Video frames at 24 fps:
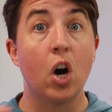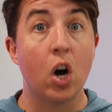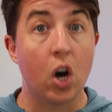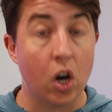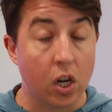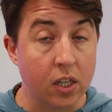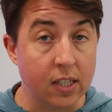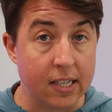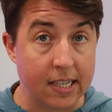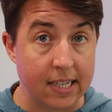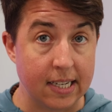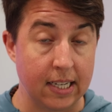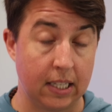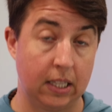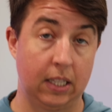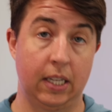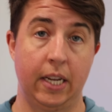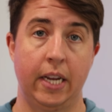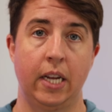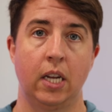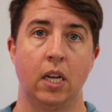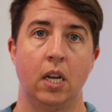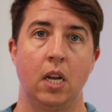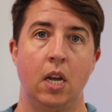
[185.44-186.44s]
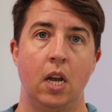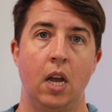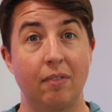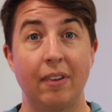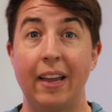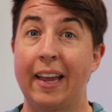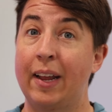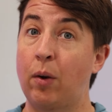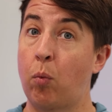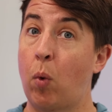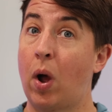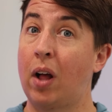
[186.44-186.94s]
constantly,
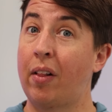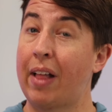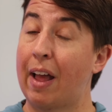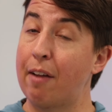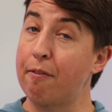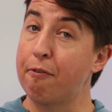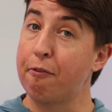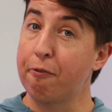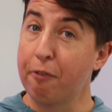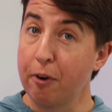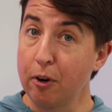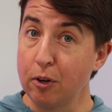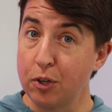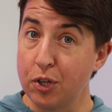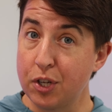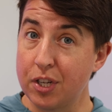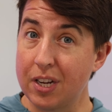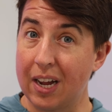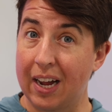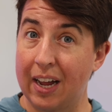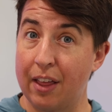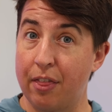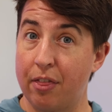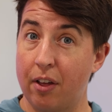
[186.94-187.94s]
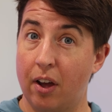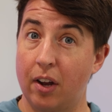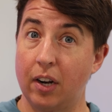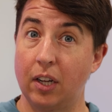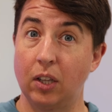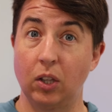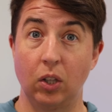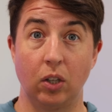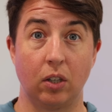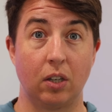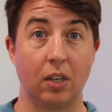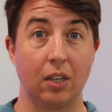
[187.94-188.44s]
and while at first I thought
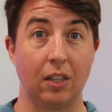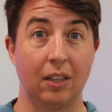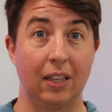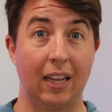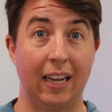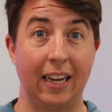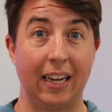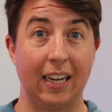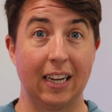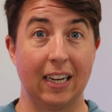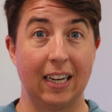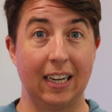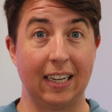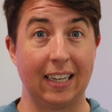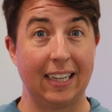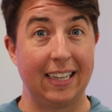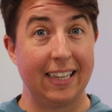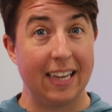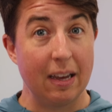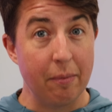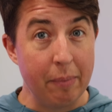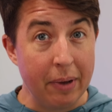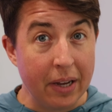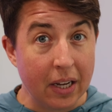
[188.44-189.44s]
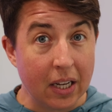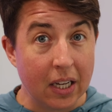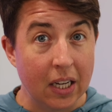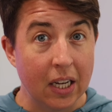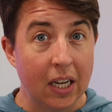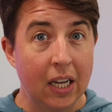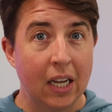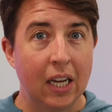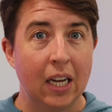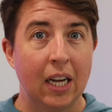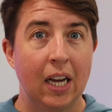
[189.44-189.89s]
it looked like a gimmick,